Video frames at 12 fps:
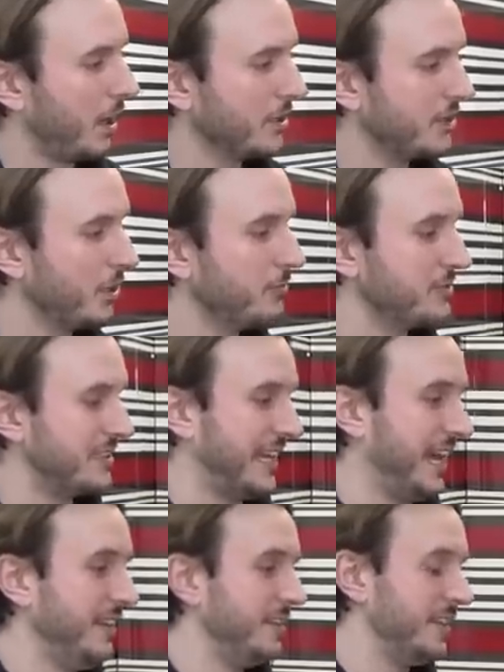I don't
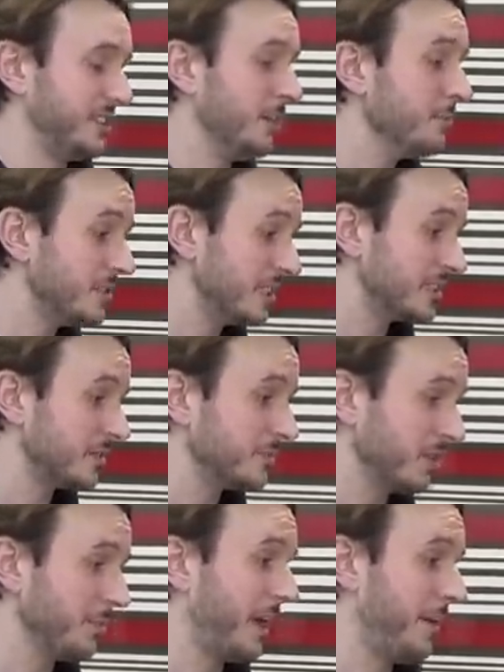tend, there's some systems,
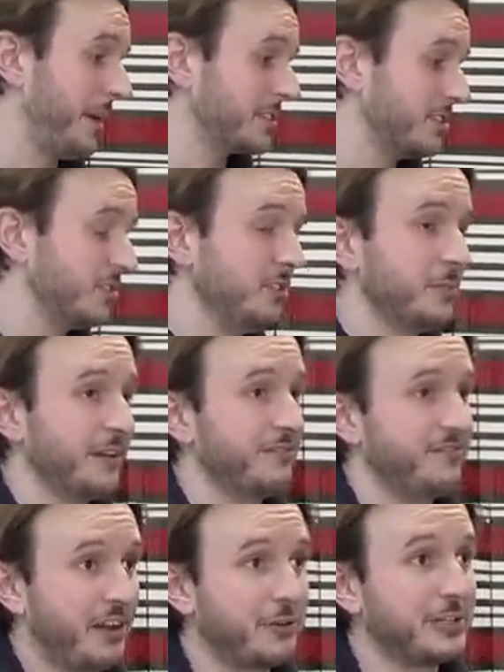some catbacks that do make
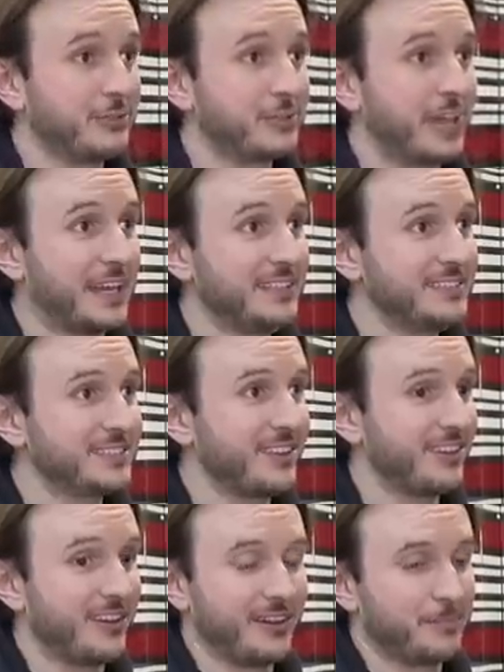very good gains,
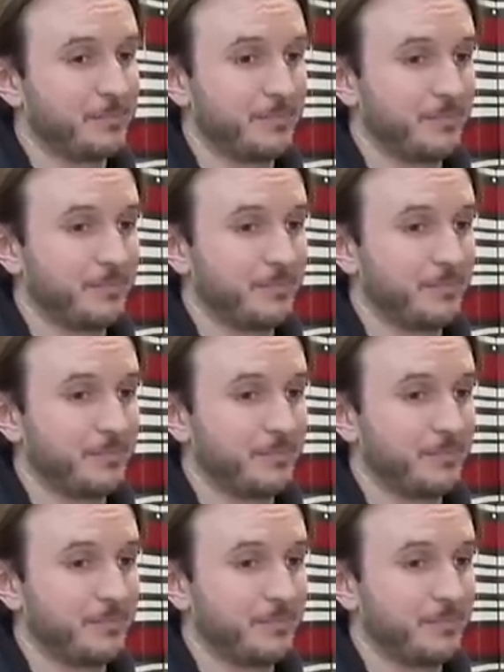are, mm-hmm.